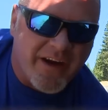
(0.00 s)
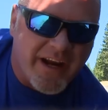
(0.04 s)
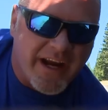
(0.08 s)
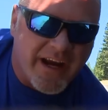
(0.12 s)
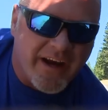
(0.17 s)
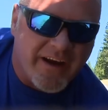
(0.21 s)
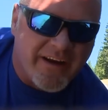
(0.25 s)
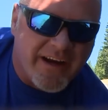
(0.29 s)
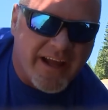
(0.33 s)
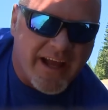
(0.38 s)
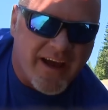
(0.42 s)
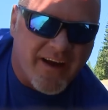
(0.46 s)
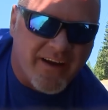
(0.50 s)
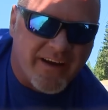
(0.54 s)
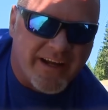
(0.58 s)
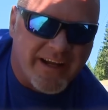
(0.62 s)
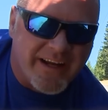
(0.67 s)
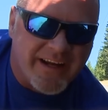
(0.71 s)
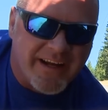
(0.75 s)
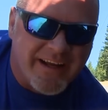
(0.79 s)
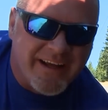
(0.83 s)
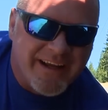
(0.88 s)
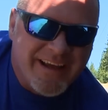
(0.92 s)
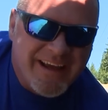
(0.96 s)
to air down,
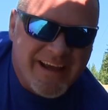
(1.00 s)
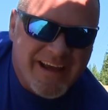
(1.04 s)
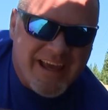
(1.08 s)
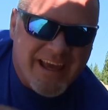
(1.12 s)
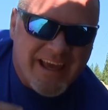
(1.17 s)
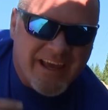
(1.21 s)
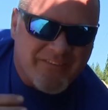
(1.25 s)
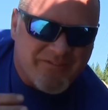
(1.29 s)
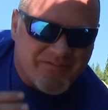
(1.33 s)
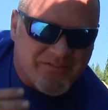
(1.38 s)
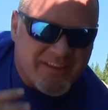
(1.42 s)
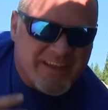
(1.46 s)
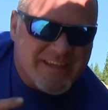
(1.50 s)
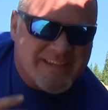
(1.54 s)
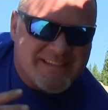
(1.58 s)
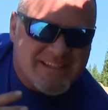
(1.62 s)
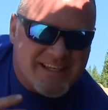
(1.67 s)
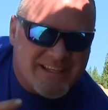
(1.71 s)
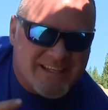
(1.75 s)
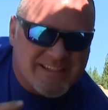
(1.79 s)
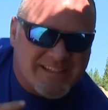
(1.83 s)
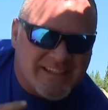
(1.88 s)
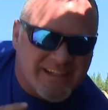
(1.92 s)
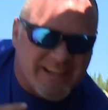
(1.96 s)
and if this
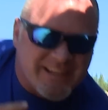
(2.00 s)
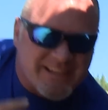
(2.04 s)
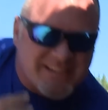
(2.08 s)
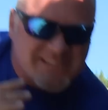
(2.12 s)
isn't a